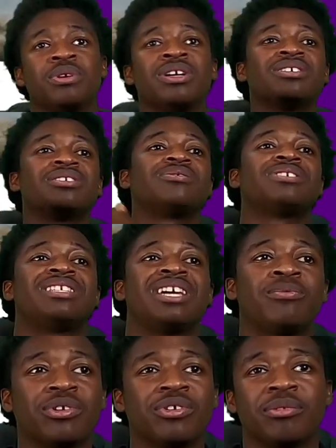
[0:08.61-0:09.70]
So today we're
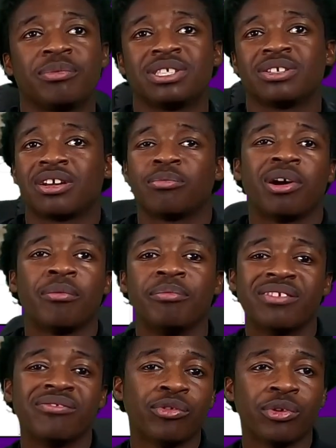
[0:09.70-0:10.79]
going to be talking about
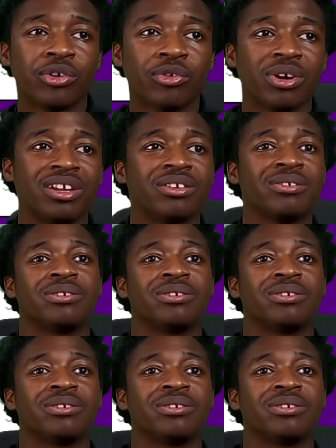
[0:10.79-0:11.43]
Midflorida Credit Union.